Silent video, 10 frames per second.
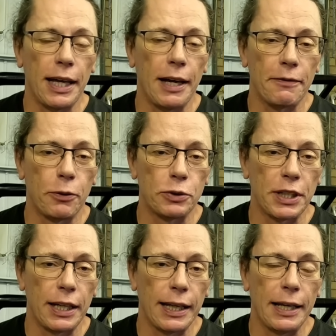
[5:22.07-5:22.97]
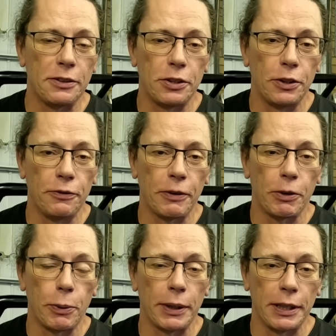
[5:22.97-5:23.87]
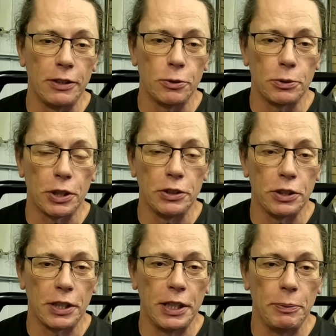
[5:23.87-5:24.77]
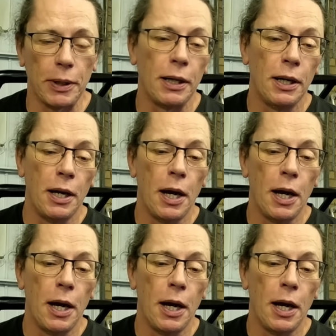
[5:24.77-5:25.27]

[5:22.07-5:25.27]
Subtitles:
that for sale ad turned very quickly into a change of keeper,